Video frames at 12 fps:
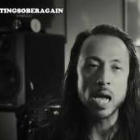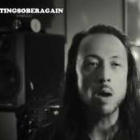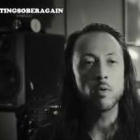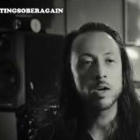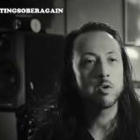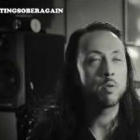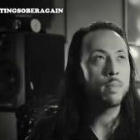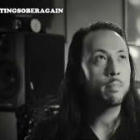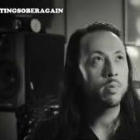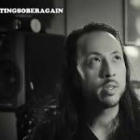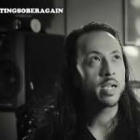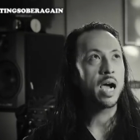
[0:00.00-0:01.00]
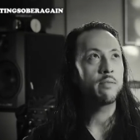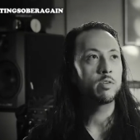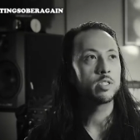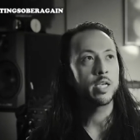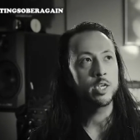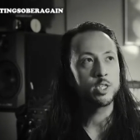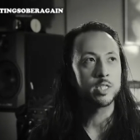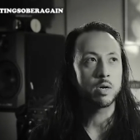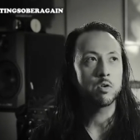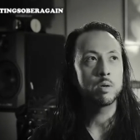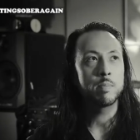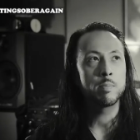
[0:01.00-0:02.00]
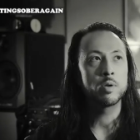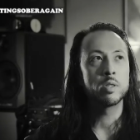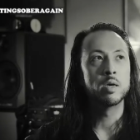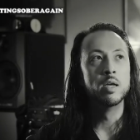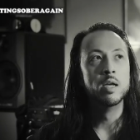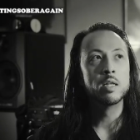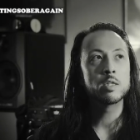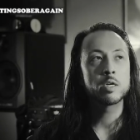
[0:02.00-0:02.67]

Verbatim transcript: I wanted to remember the conversations. I want to remember the